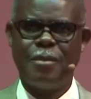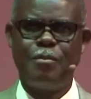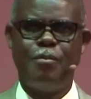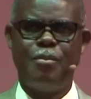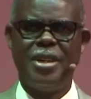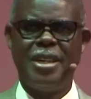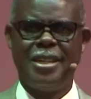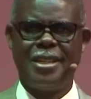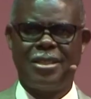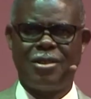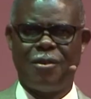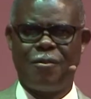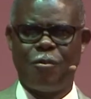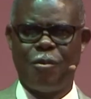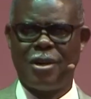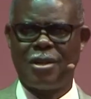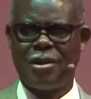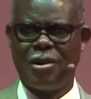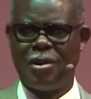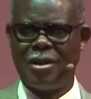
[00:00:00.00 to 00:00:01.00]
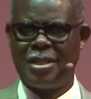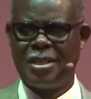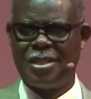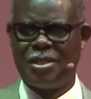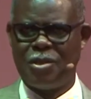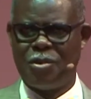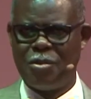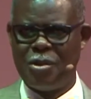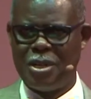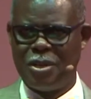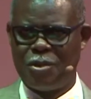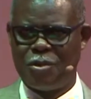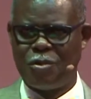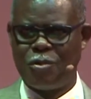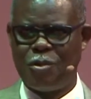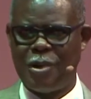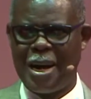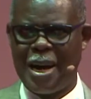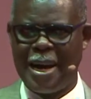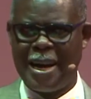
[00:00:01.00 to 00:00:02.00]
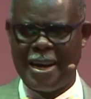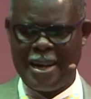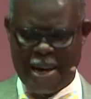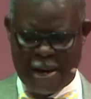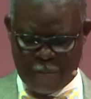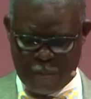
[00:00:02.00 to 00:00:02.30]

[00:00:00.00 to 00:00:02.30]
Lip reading: bit of what God is doing through her, and